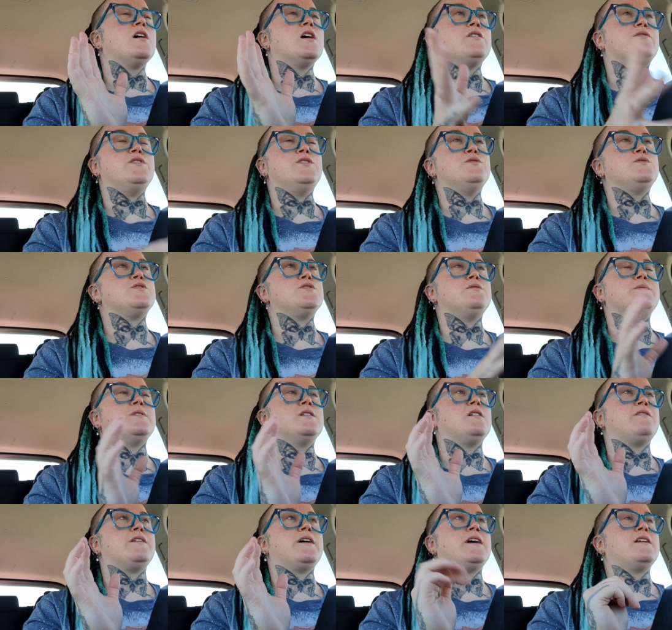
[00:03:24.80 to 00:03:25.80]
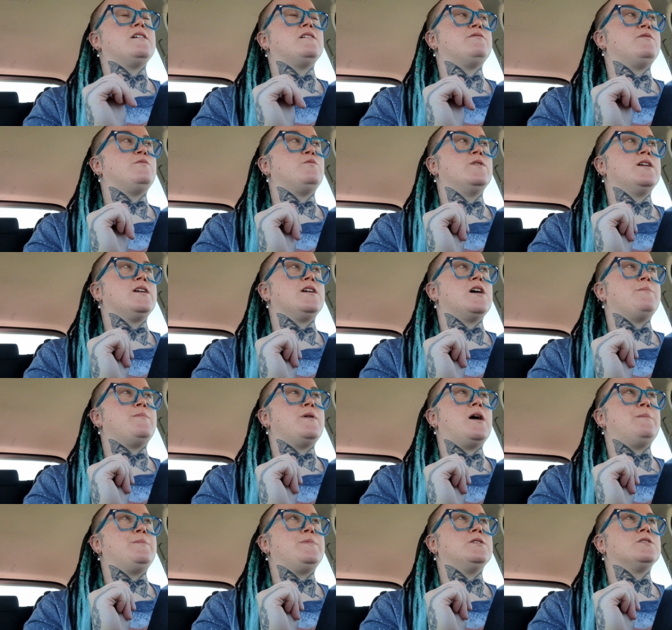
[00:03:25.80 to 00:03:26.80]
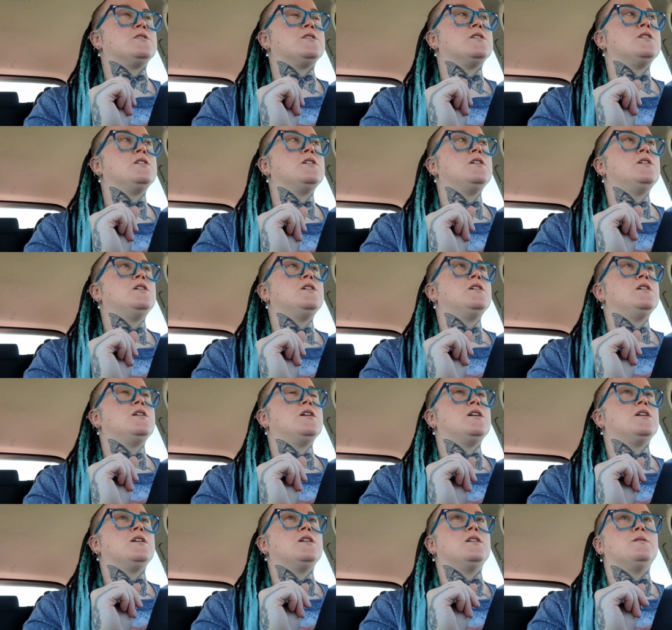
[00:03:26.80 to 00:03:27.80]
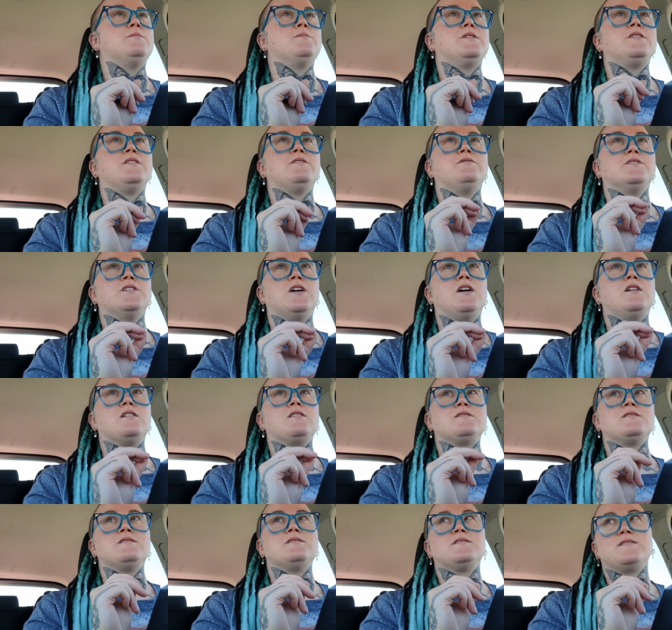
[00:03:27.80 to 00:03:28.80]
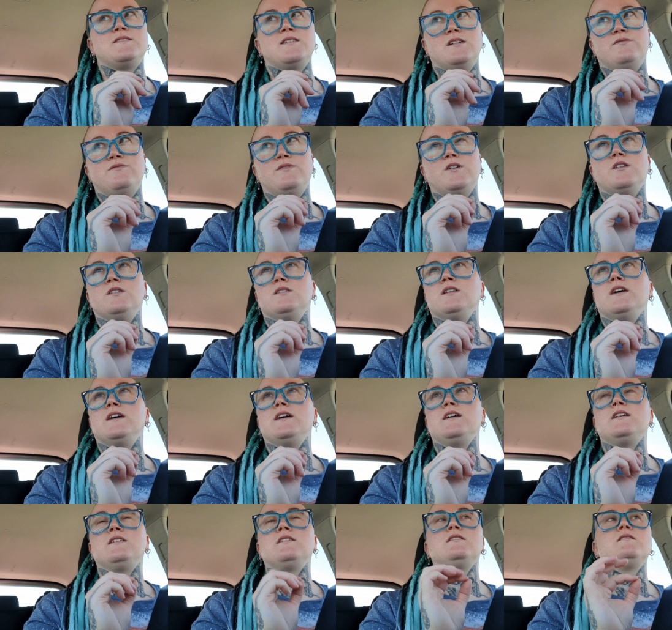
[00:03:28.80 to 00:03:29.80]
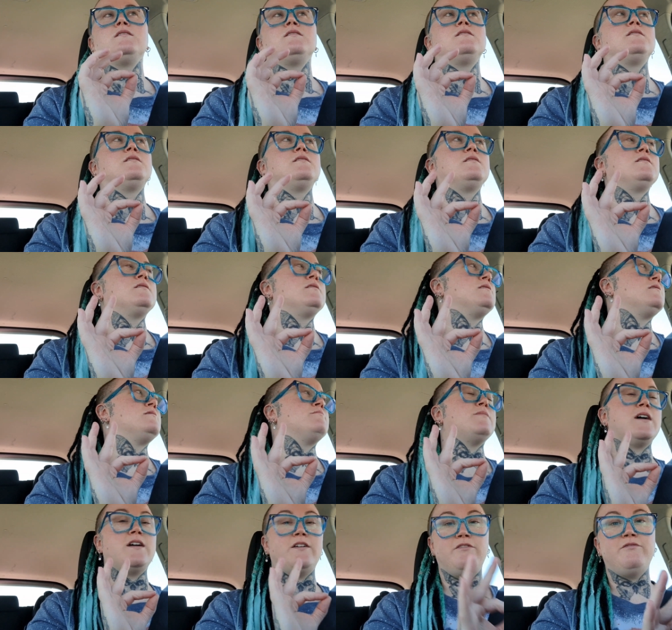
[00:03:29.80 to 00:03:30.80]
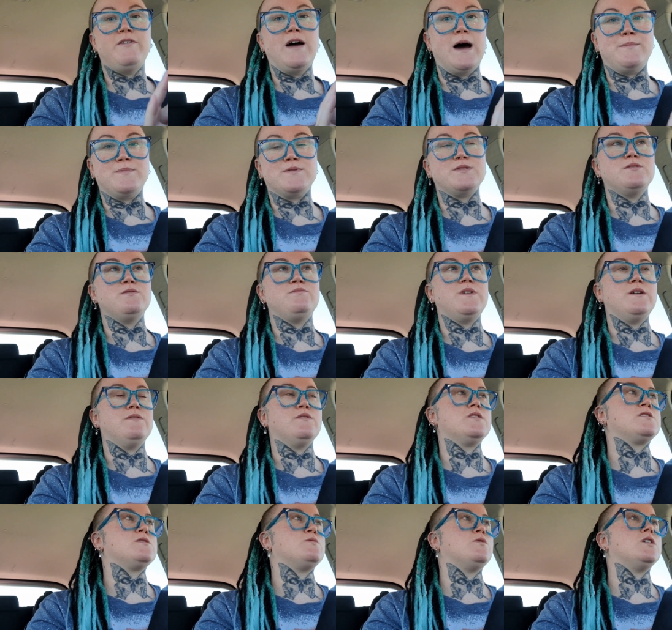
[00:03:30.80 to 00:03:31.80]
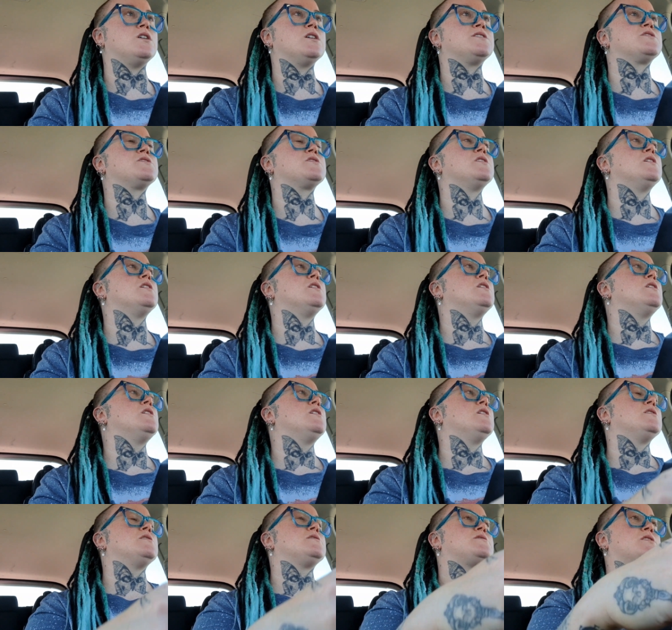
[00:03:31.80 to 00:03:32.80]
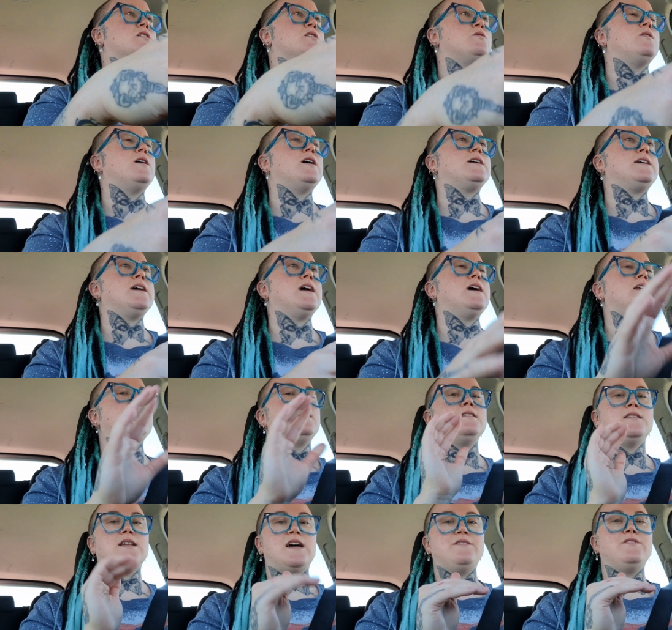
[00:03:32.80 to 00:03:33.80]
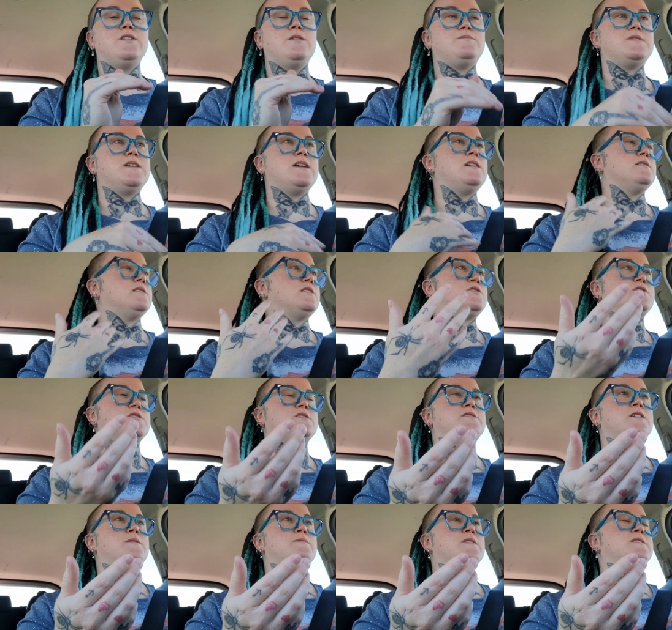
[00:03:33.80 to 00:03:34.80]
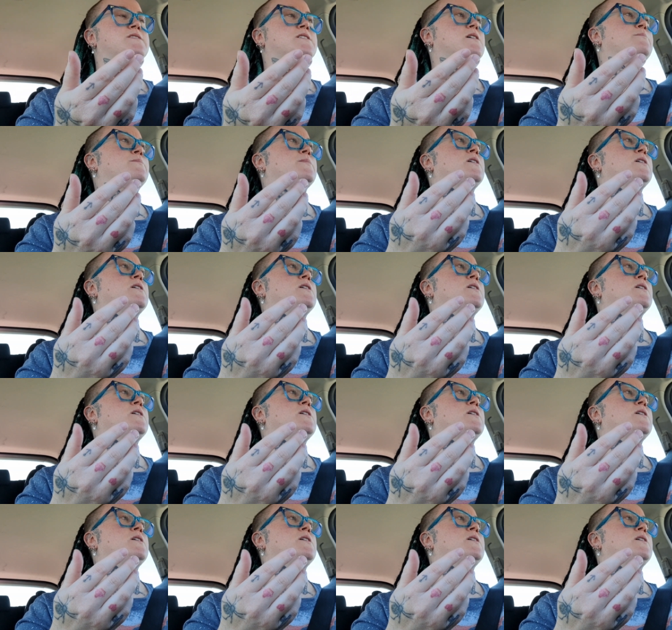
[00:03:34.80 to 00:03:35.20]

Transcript: of YouTube and all that, of when it got popular. The vlogs and stuff are like my absolute favorite to watch. So again, life update, let's just sum this up.